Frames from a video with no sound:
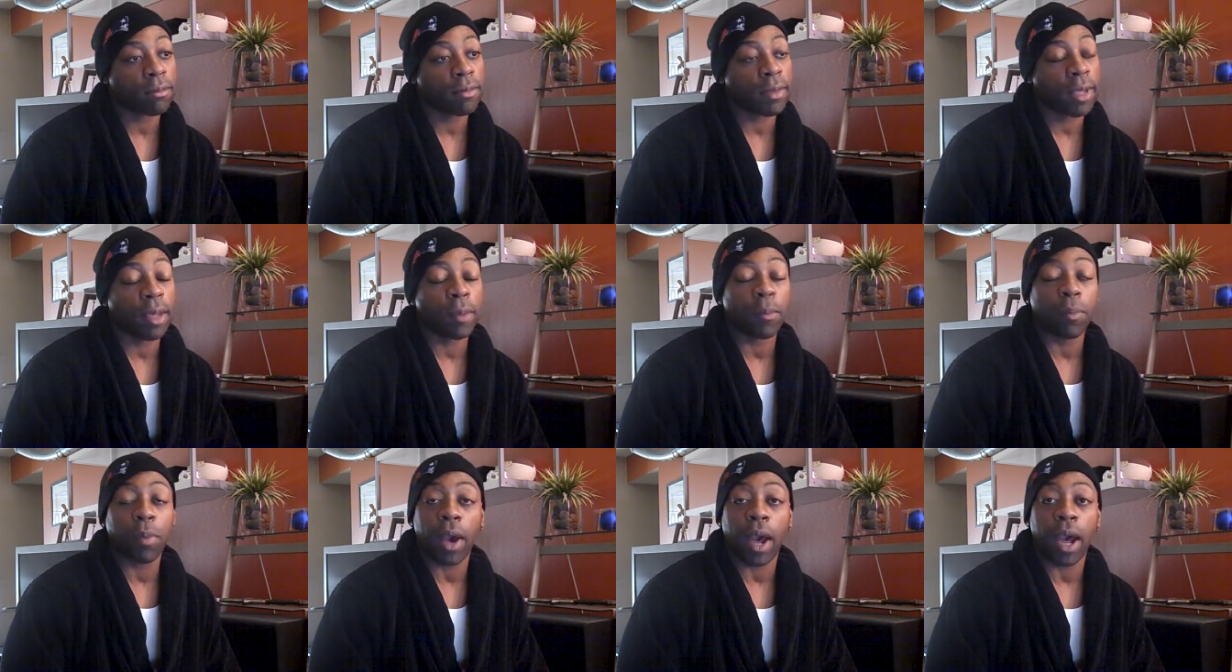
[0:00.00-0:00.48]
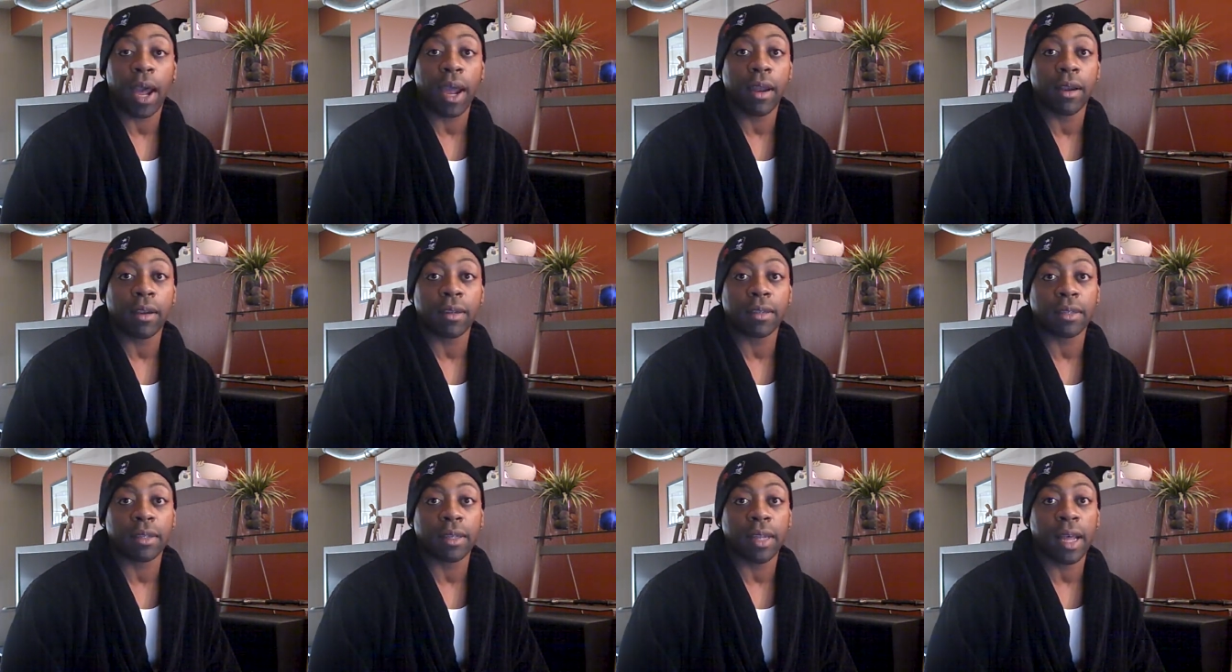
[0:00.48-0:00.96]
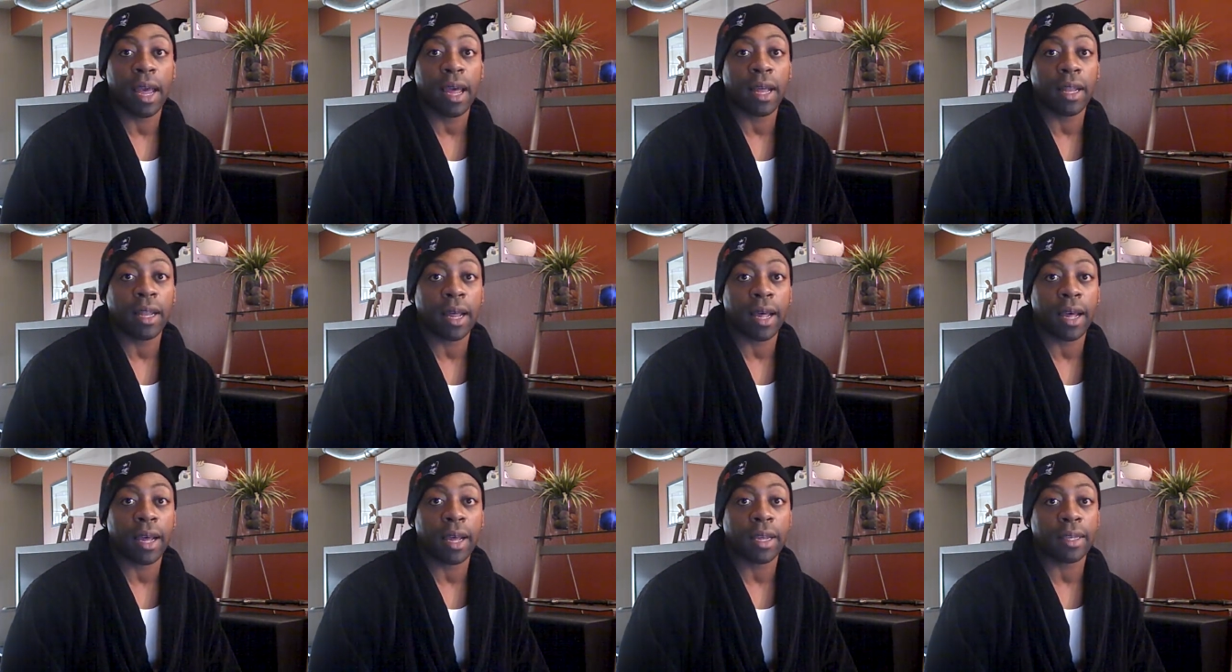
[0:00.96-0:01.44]
Empires and
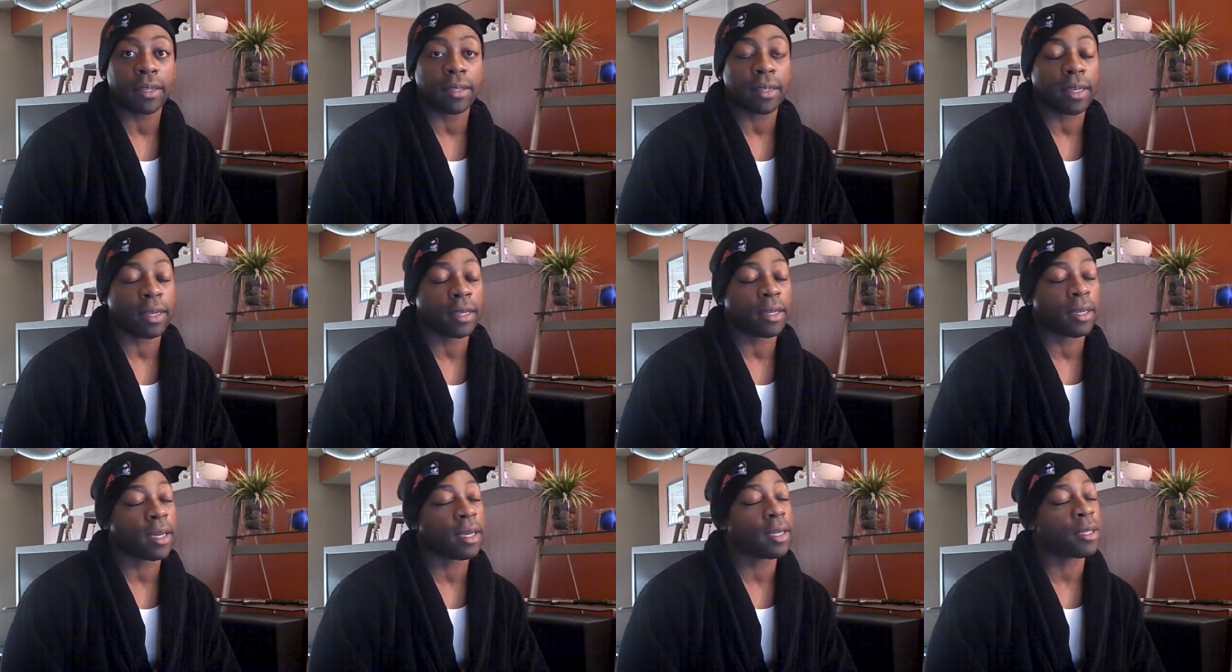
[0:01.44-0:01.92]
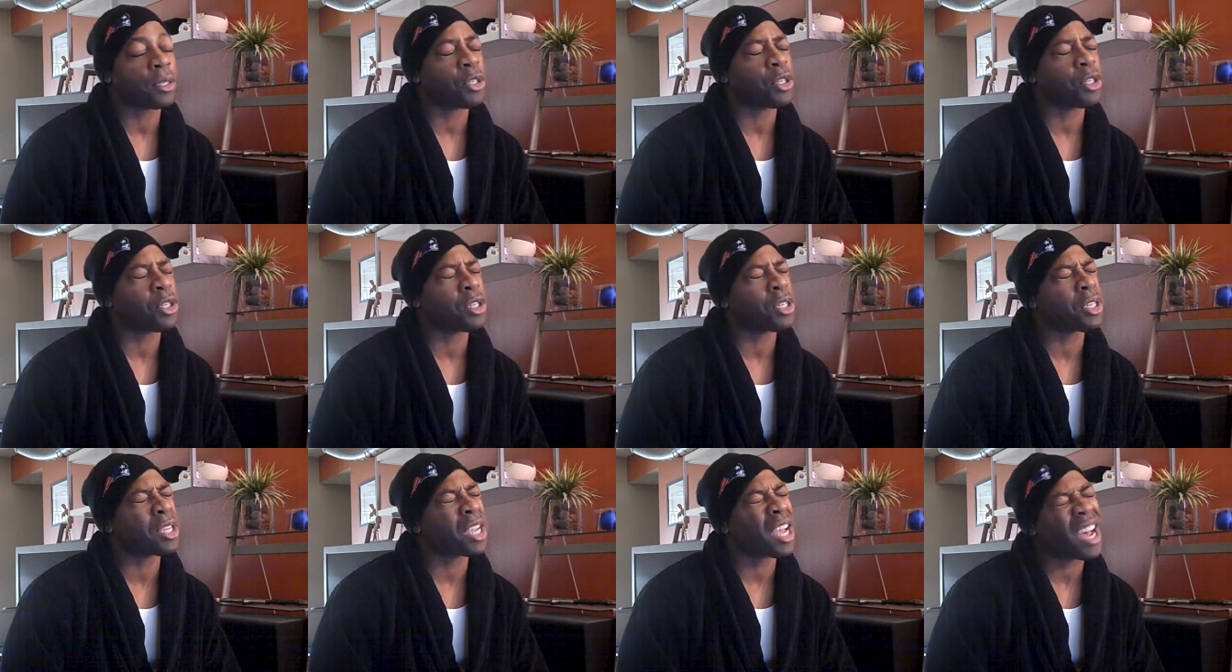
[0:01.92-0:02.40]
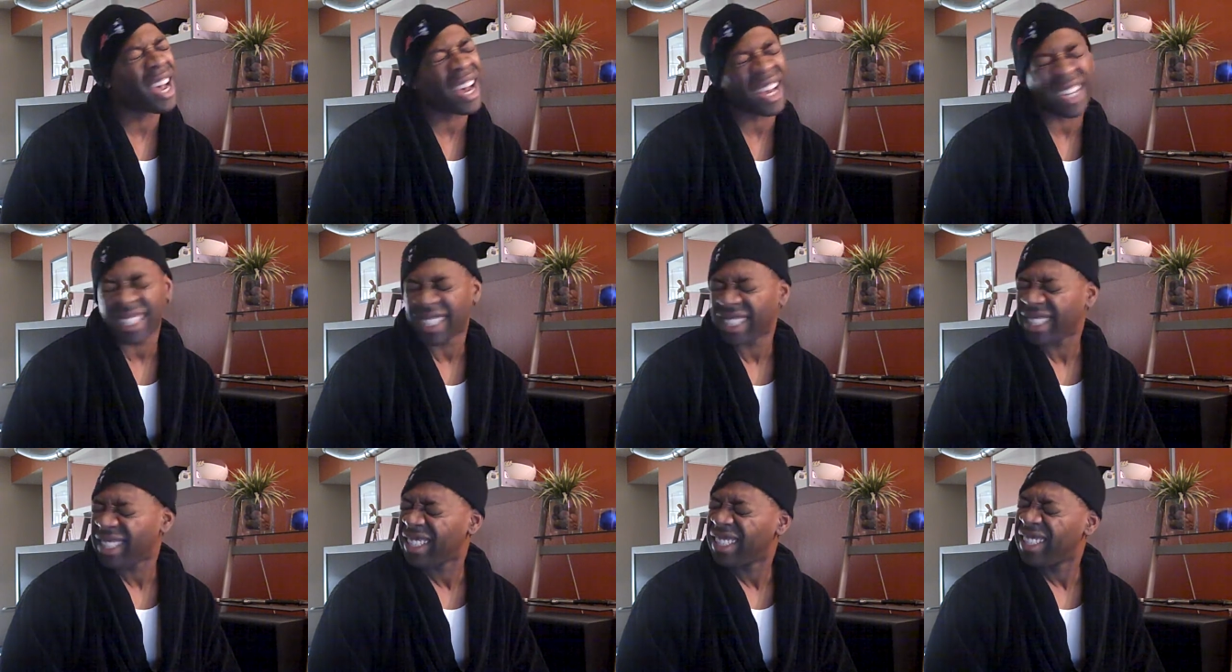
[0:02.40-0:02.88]
Allies, and I
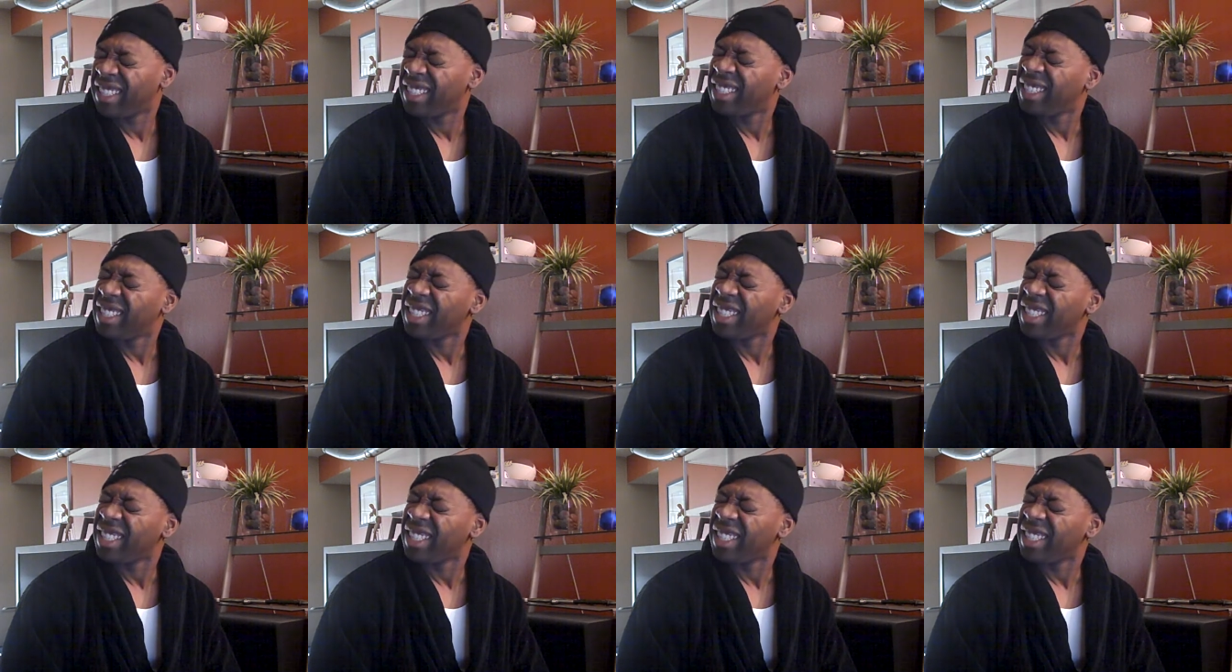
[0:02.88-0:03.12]
just,